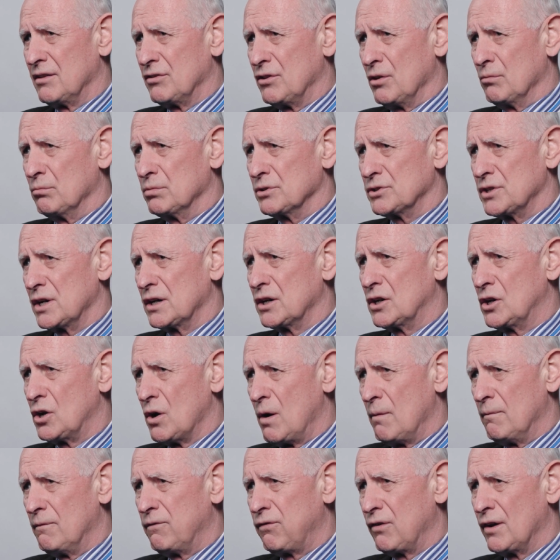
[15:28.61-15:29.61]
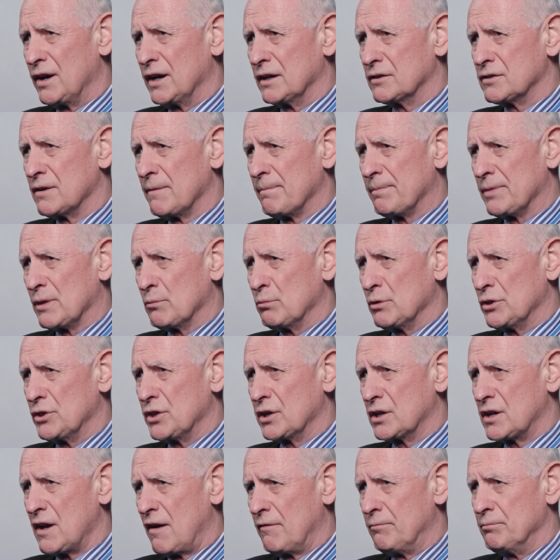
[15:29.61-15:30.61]
that was in conflict with
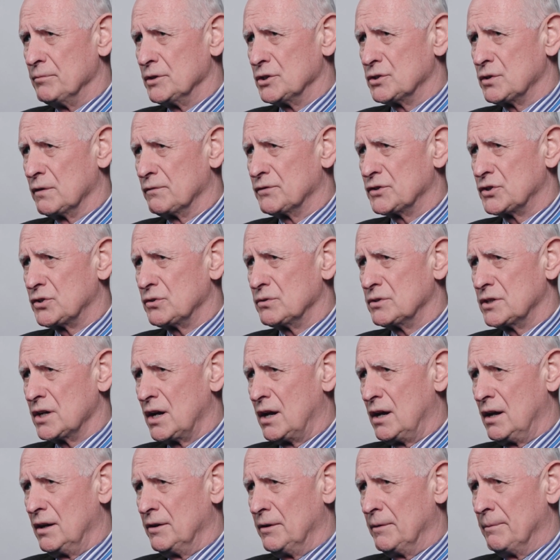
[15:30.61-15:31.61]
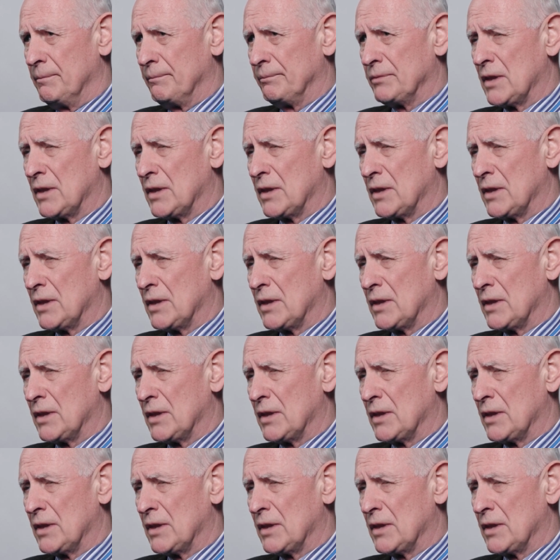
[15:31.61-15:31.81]
the government of Sudan.